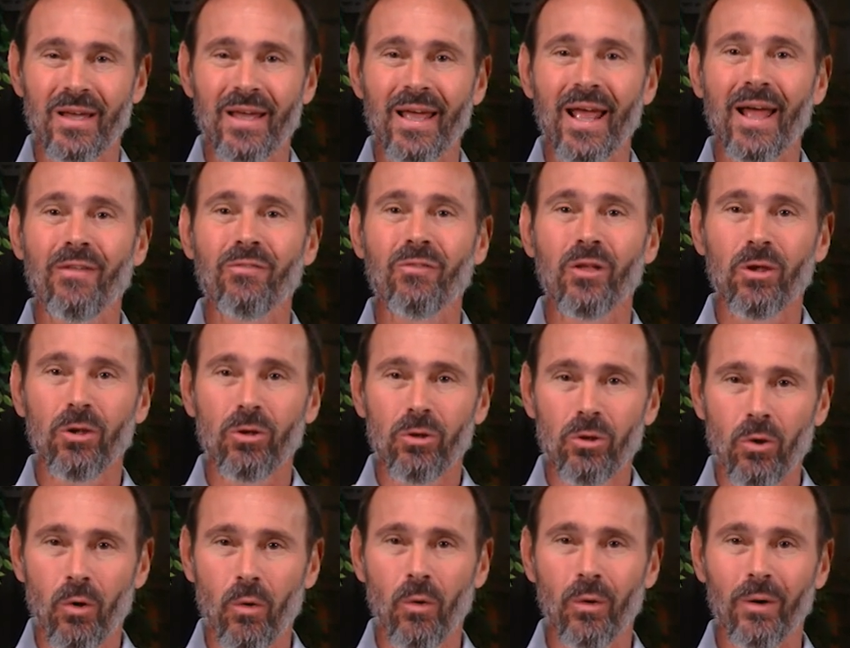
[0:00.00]
and the
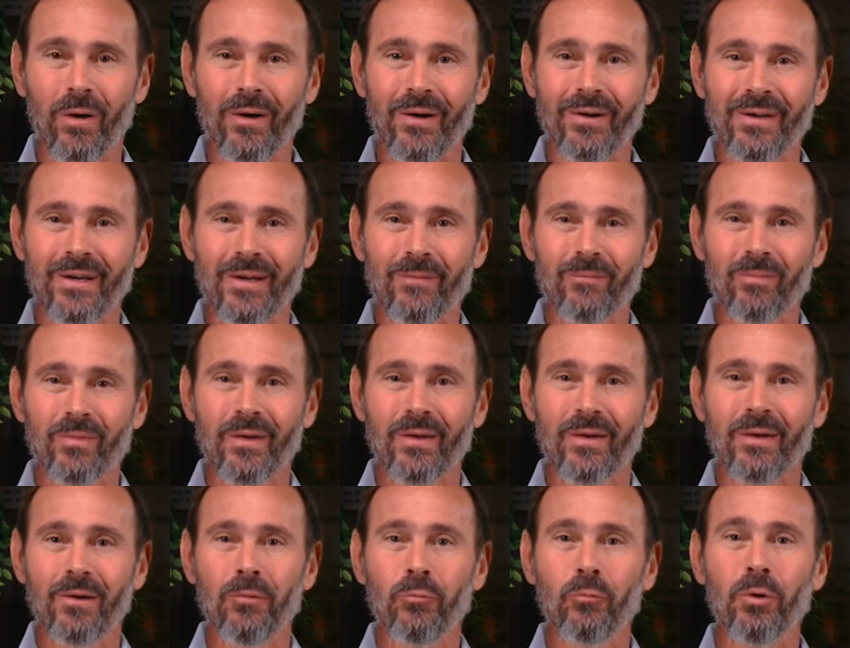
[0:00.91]
Lord
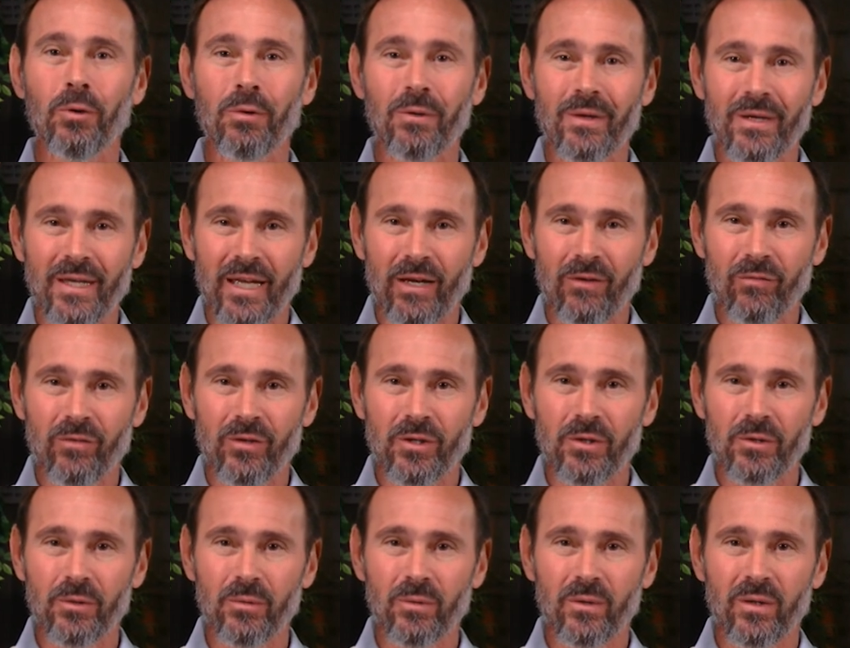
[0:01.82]
will give
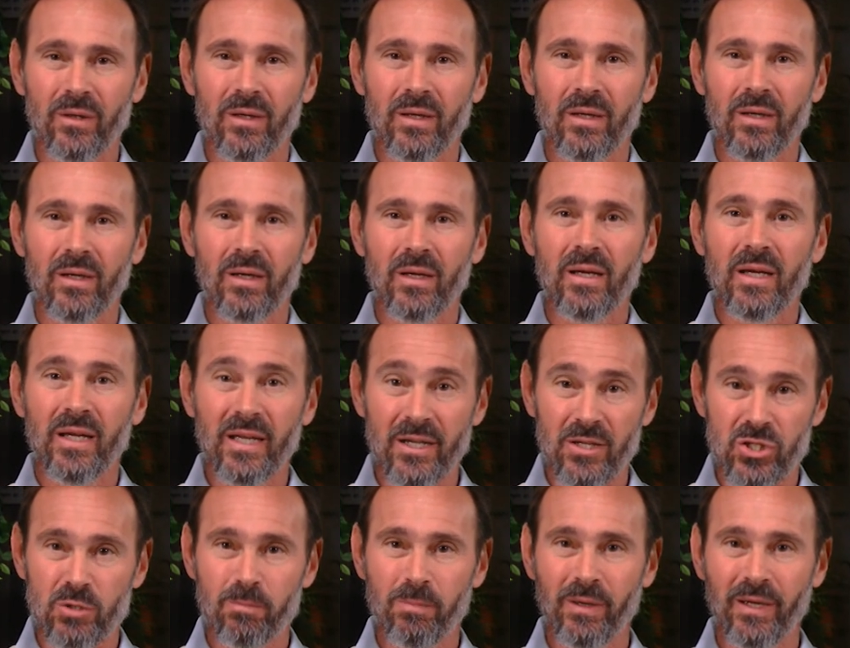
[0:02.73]
you
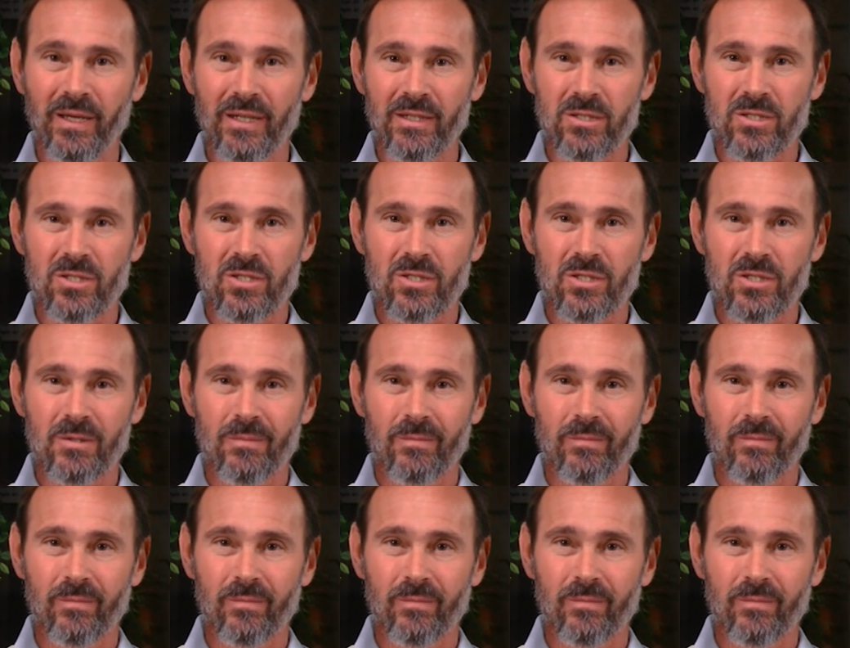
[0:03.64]
His peace.